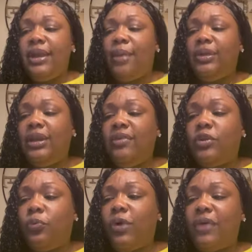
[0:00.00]
I believe the
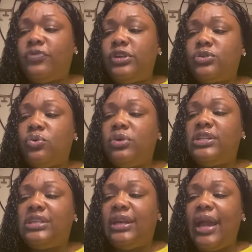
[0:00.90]
prophet is on
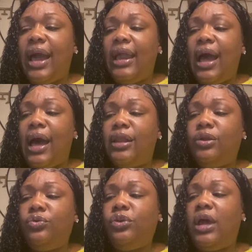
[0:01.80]
tonight.
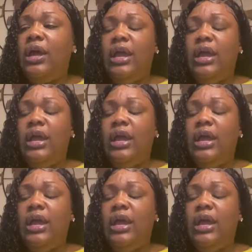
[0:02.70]
Hallelujah.